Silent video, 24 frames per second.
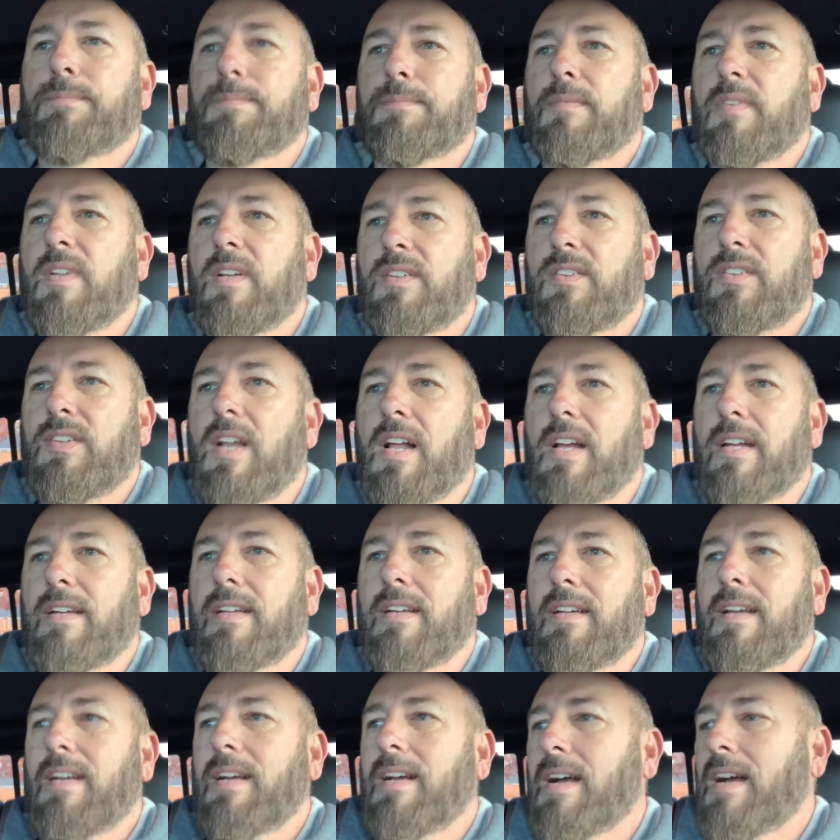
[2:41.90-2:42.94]
It's like
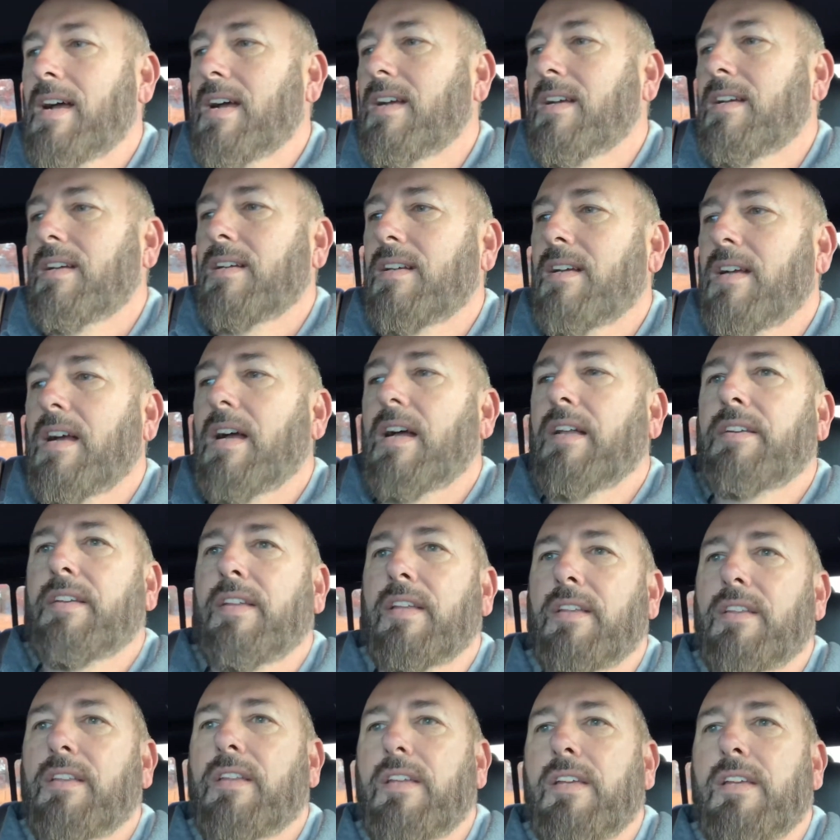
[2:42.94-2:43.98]
I
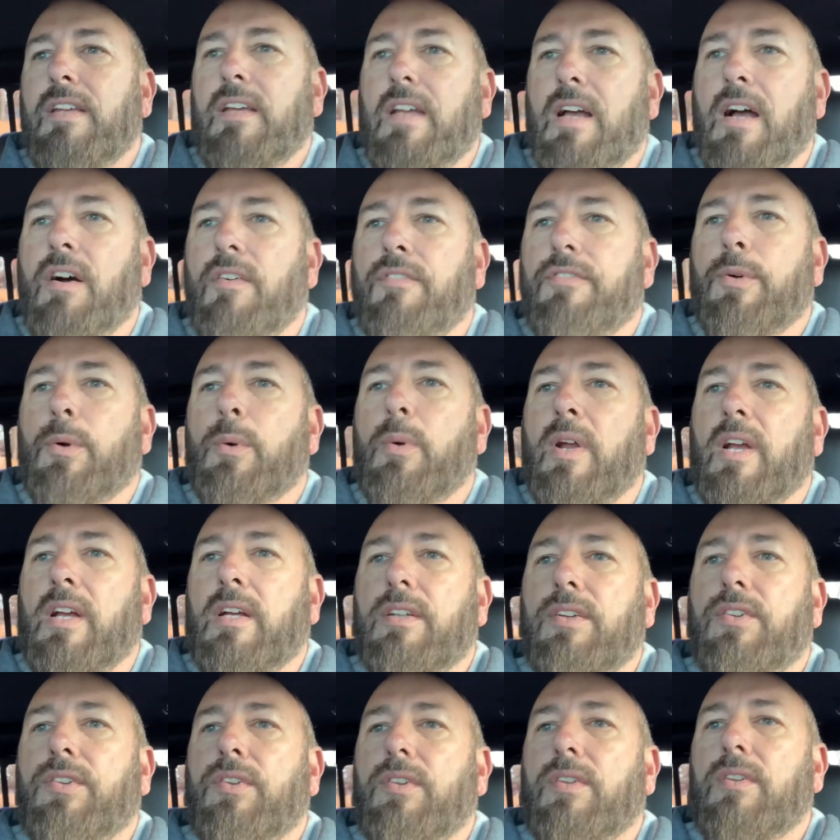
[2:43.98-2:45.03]
did the Alpha
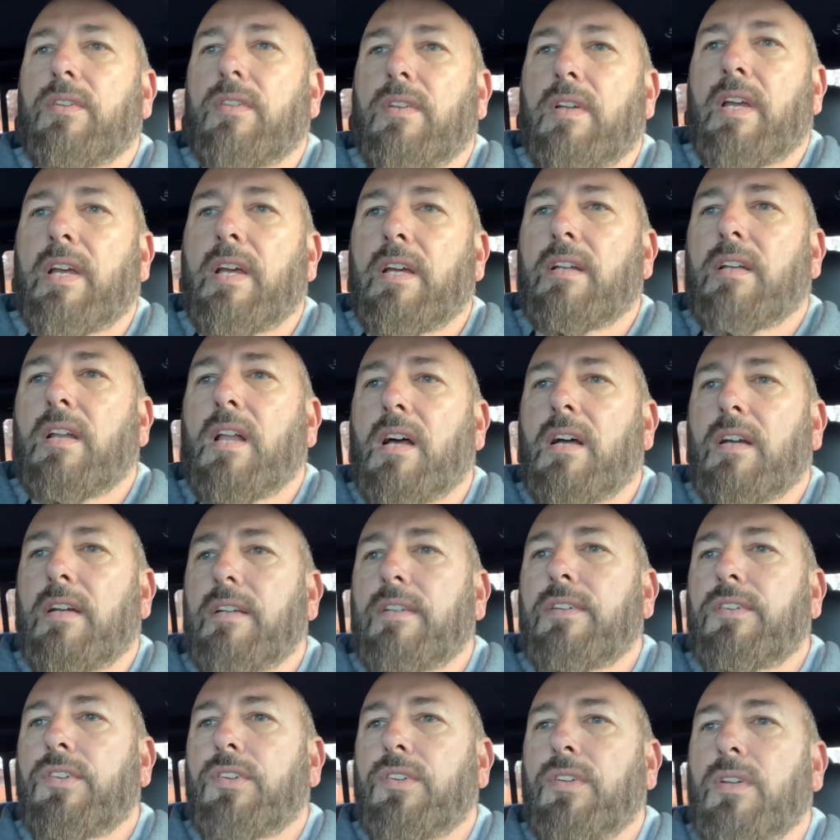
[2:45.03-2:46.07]
Rex
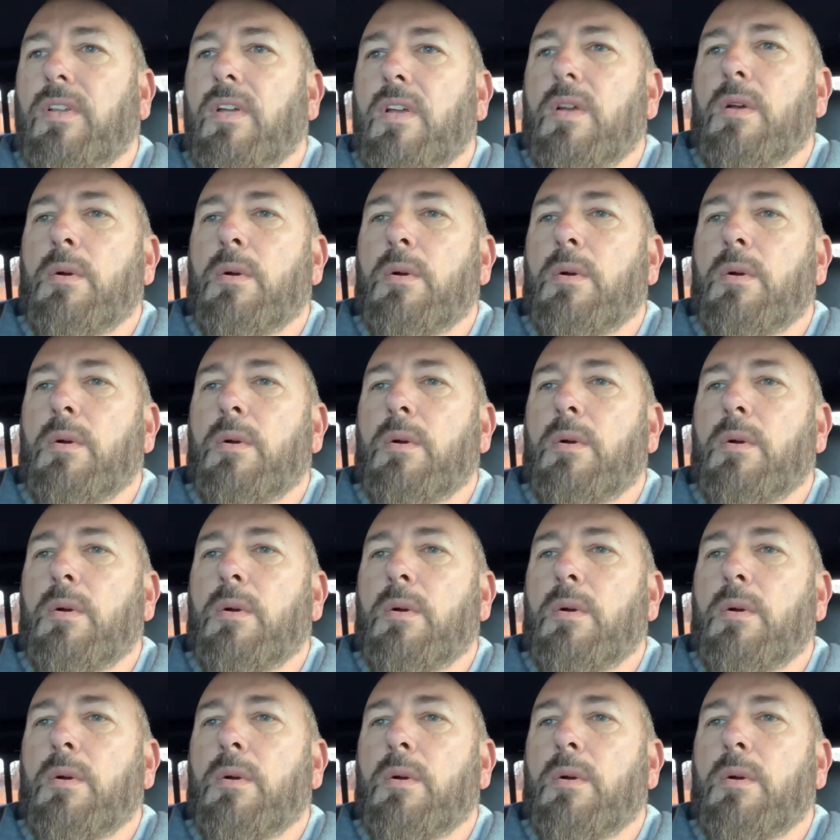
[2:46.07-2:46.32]
headlights,